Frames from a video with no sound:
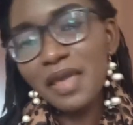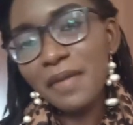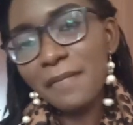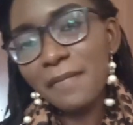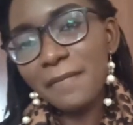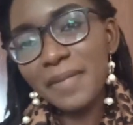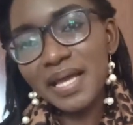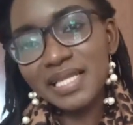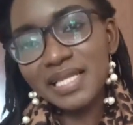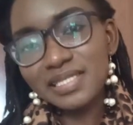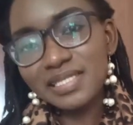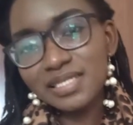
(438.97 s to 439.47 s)

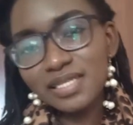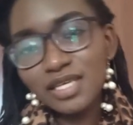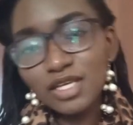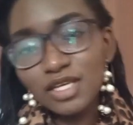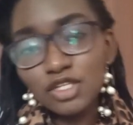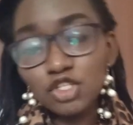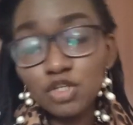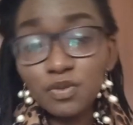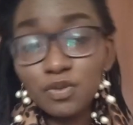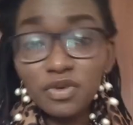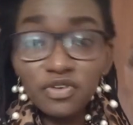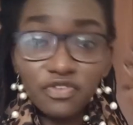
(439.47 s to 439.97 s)
but
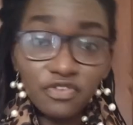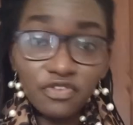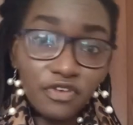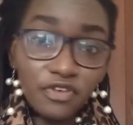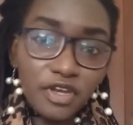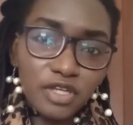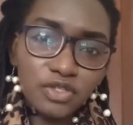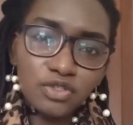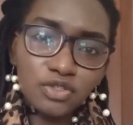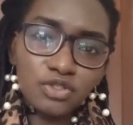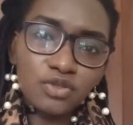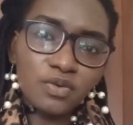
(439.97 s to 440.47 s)
to be
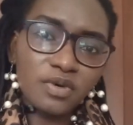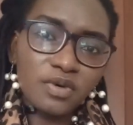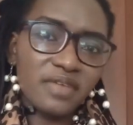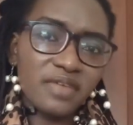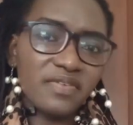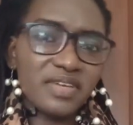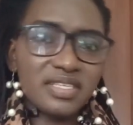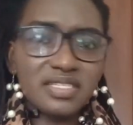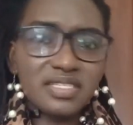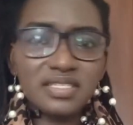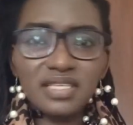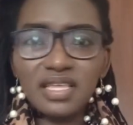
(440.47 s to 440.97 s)
free to do whatever
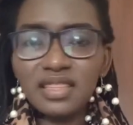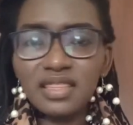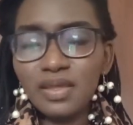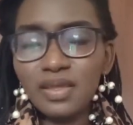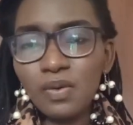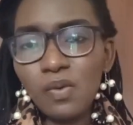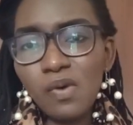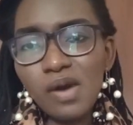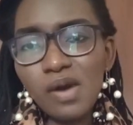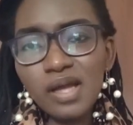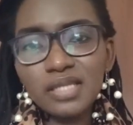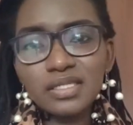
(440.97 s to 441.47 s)
it is that they
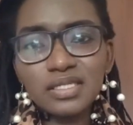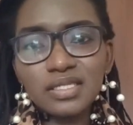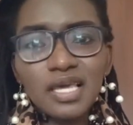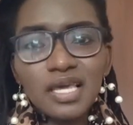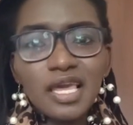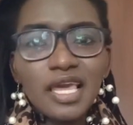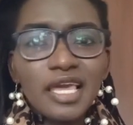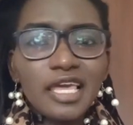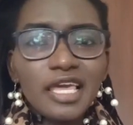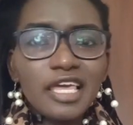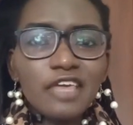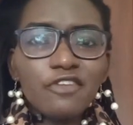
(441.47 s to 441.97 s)
want.
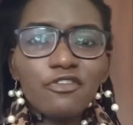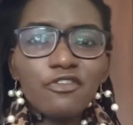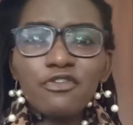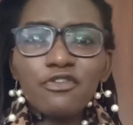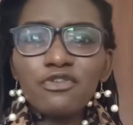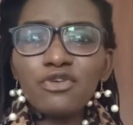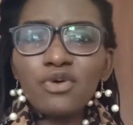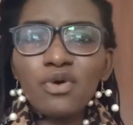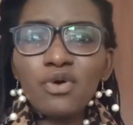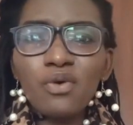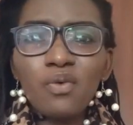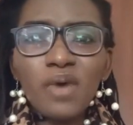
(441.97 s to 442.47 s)
If
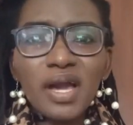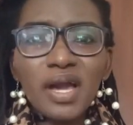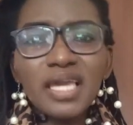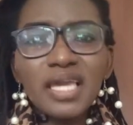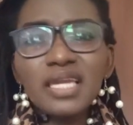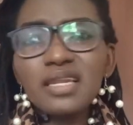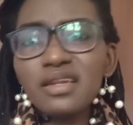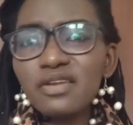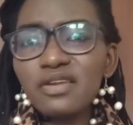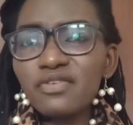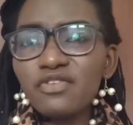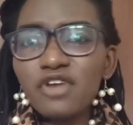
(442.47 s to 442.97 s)
you're working
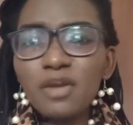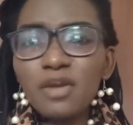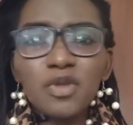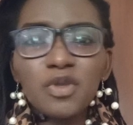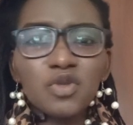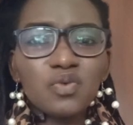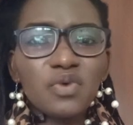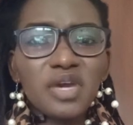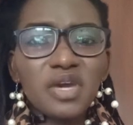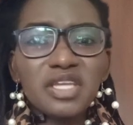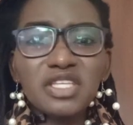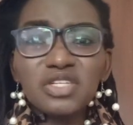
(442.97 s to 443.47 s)
in an environment
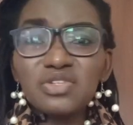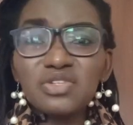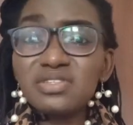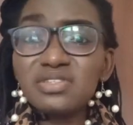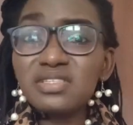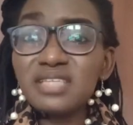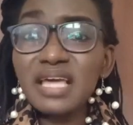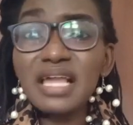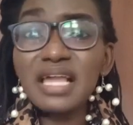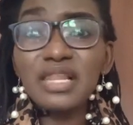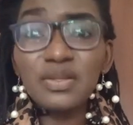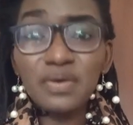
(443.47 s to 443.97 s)
where you need to
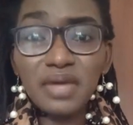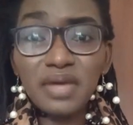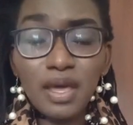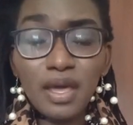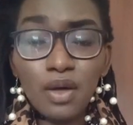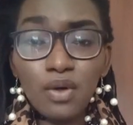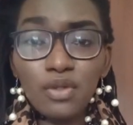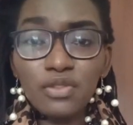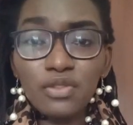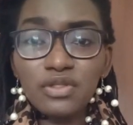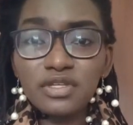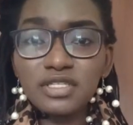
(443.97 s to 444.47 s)
style your hair
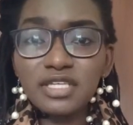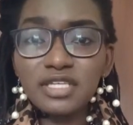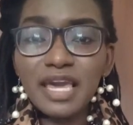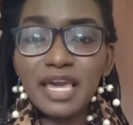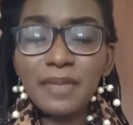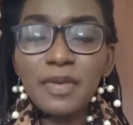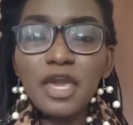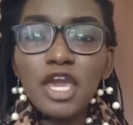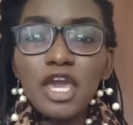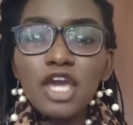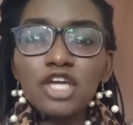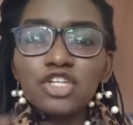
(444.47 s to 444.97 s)
all the time,
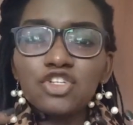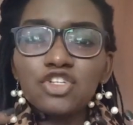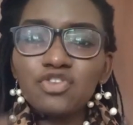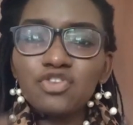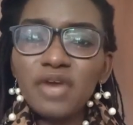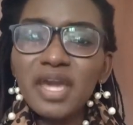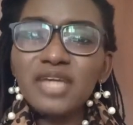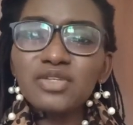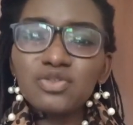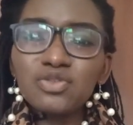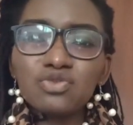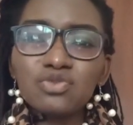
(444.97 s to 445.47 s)

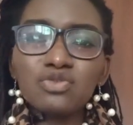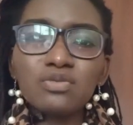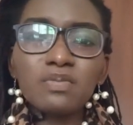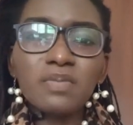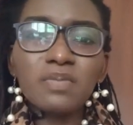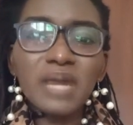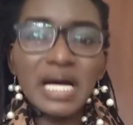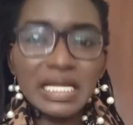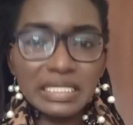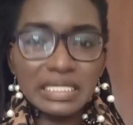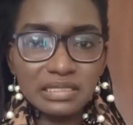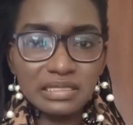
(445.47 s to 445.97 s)
try to do
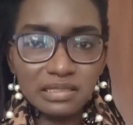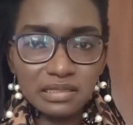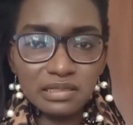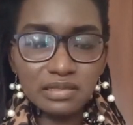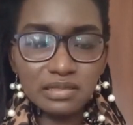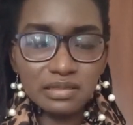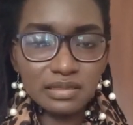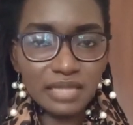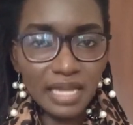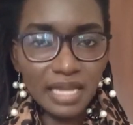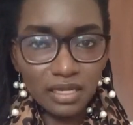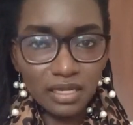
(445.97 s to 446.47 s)
buns,
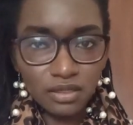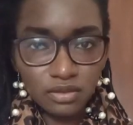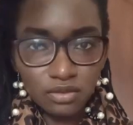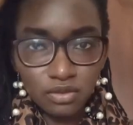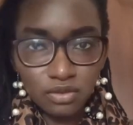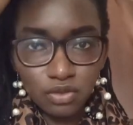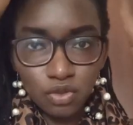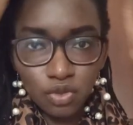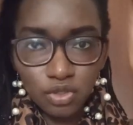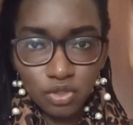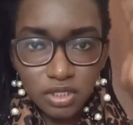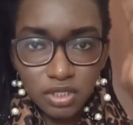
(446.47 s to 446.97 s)
like
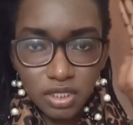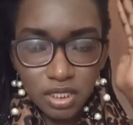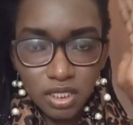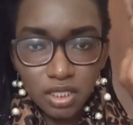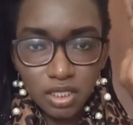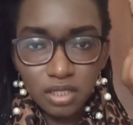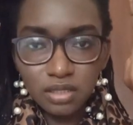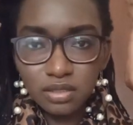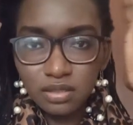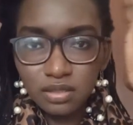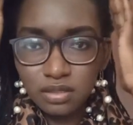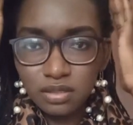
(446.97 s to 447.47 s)

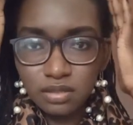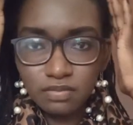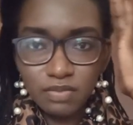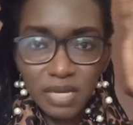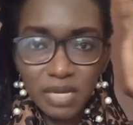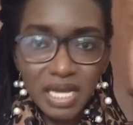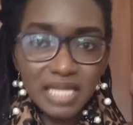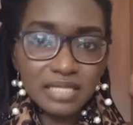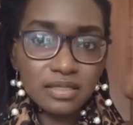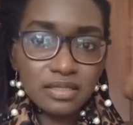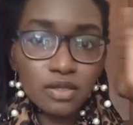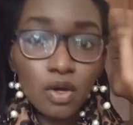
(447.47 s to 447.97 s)
knotting
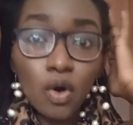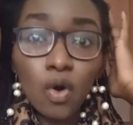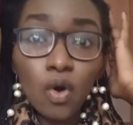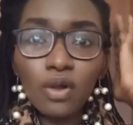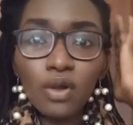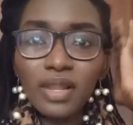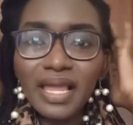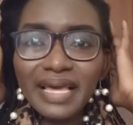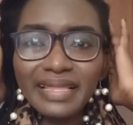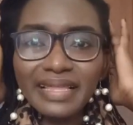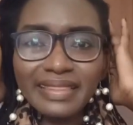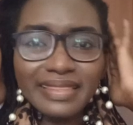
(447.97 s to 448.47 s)
buns, or
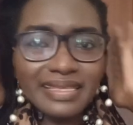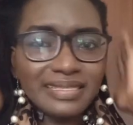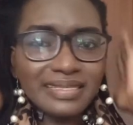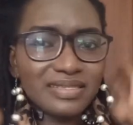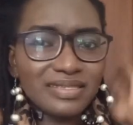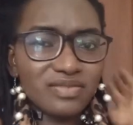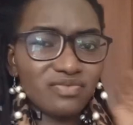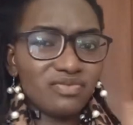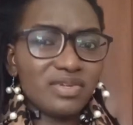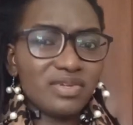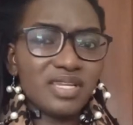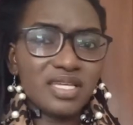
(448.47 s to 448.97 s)
like this
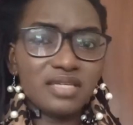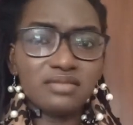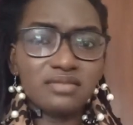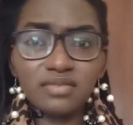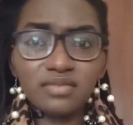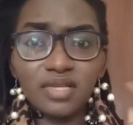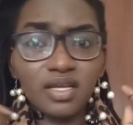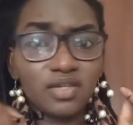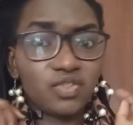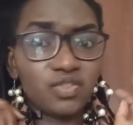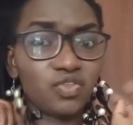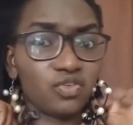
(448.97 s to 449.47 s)
is really
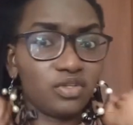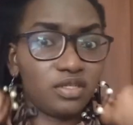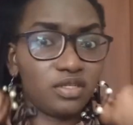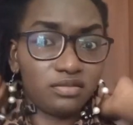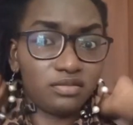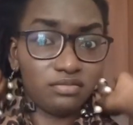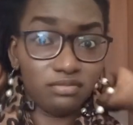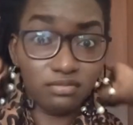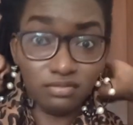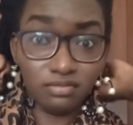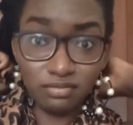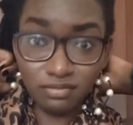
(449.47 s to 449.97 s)
actually,
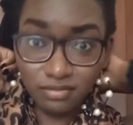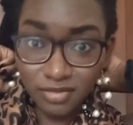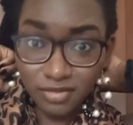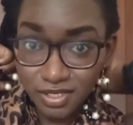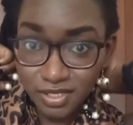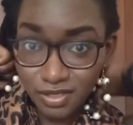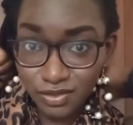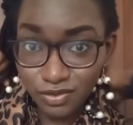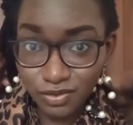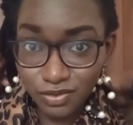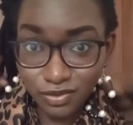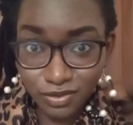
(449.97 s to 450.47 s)
this
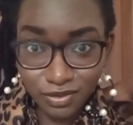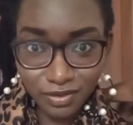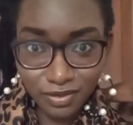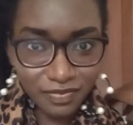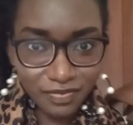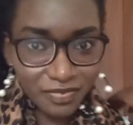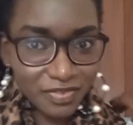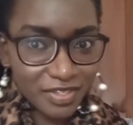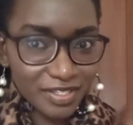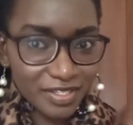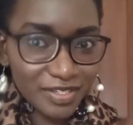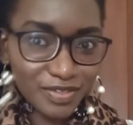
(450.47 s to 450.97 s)
looks good.
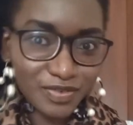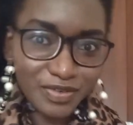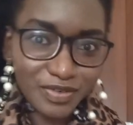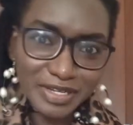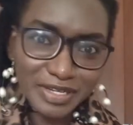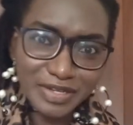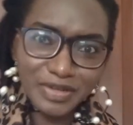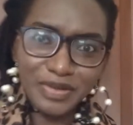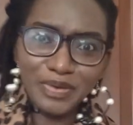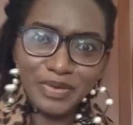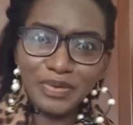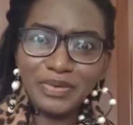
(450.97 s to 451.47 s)
This is
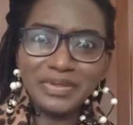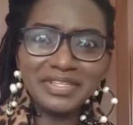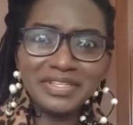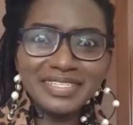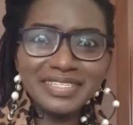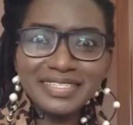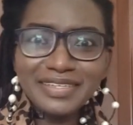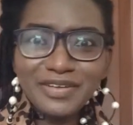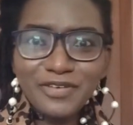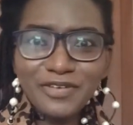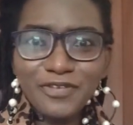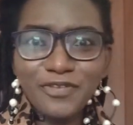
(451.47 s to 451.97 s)
really good
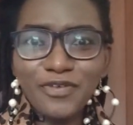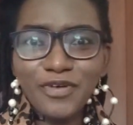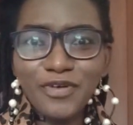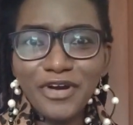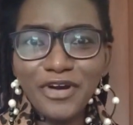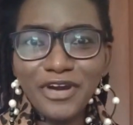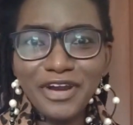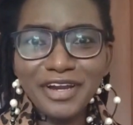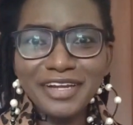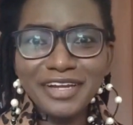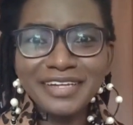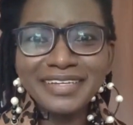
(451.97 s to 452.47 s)

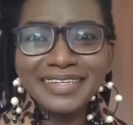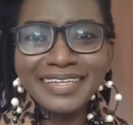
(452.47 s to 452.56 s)
for